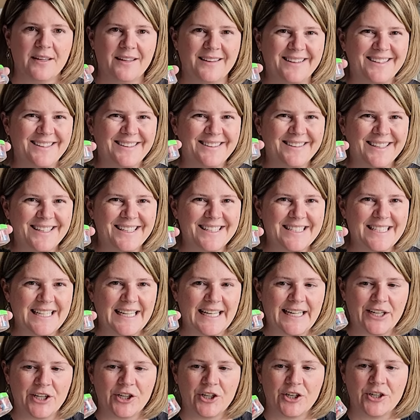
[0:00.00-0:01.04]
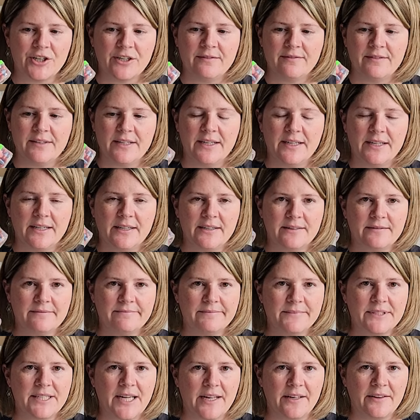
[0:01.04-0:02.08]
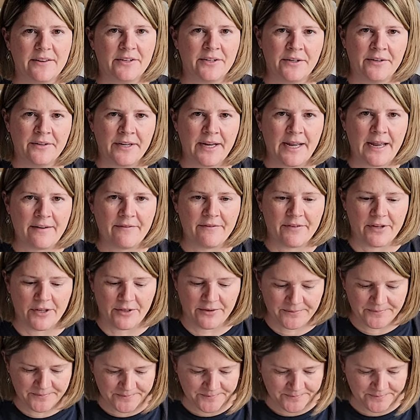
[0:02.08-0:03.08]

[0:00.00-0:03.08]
a little container of like Tylenol and Advil,